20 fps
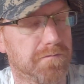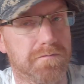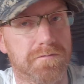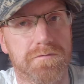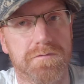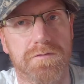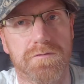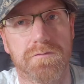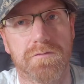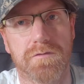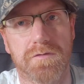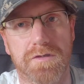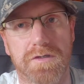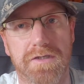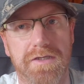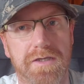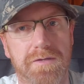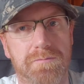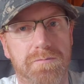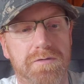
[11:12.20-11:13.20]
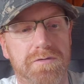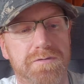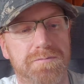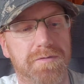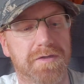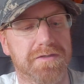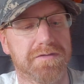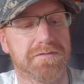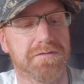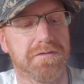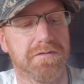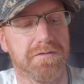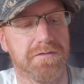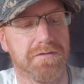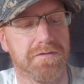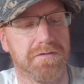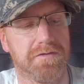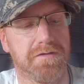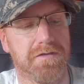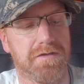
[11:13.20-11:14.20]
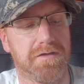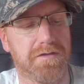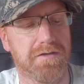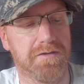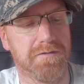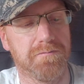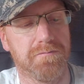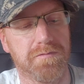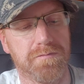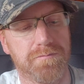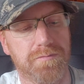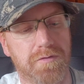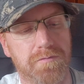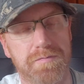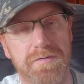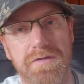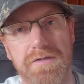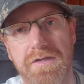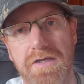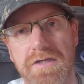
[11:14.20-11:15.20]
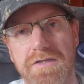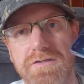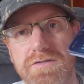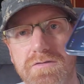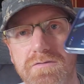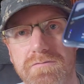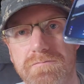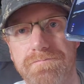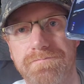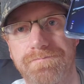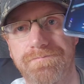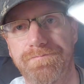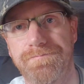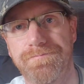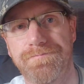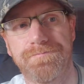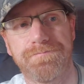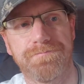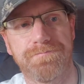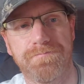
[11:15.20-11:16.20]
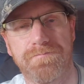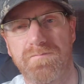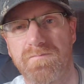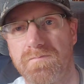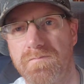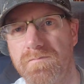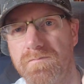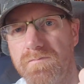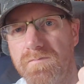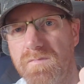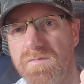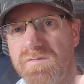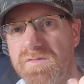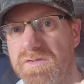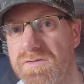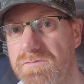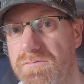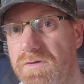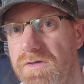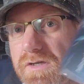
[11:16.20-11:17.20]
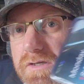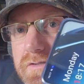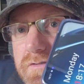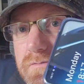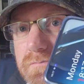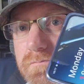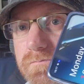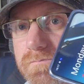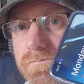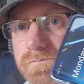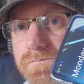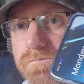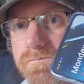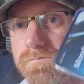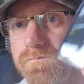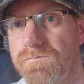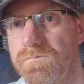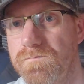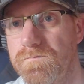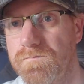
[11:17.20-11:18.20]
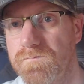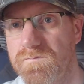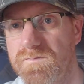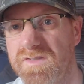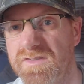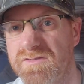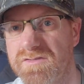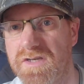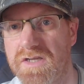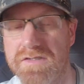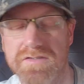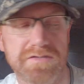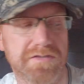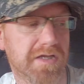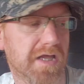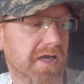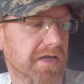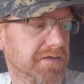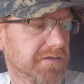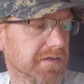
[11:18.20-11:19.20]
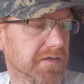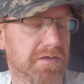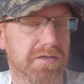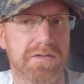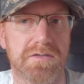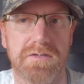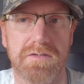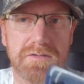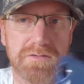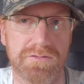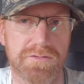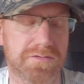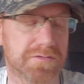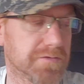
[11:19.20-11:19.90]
you're not going to get much better. When popping the case on, feels quite nice. Feels nice in the hand. Just a